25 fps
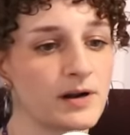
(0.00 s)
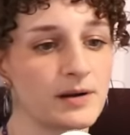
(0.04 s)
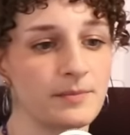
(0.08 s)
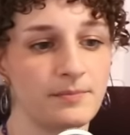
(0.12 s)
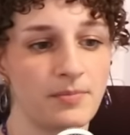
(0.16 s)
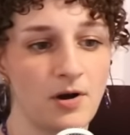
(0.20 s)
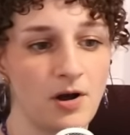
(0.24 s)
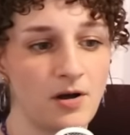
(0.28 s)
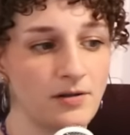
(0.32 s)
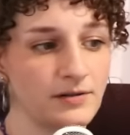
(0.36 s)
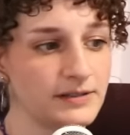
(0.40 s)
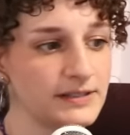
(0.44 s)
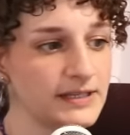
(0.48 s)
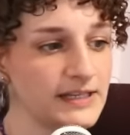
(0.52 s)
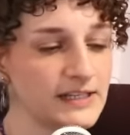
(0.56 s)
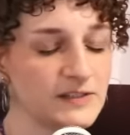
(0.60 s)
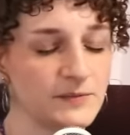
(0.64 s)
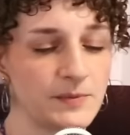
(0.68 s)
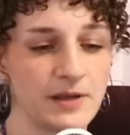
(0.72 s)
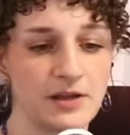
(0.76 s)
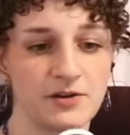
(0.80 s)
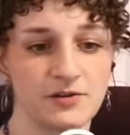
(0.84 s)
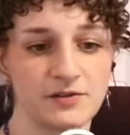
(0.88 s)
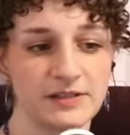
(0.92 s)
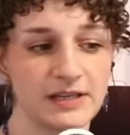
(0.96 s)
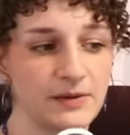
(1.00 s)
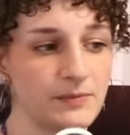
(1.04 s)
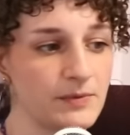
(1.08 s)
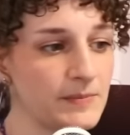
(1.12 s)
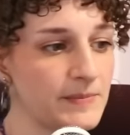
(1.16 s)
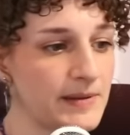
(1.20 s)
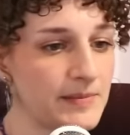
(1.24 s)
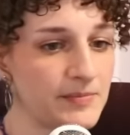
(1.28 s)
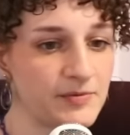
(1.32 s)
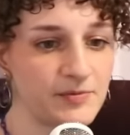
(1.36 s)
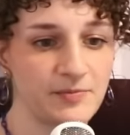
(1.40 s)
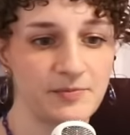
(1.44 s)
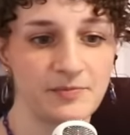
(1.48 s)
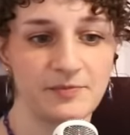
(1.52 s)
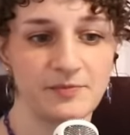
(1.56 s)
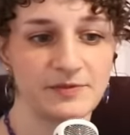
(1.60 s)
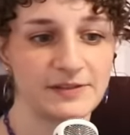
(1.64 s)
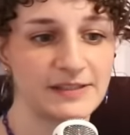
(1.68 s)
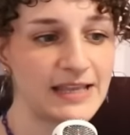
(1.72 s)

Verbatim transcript: we're in politics we understand what people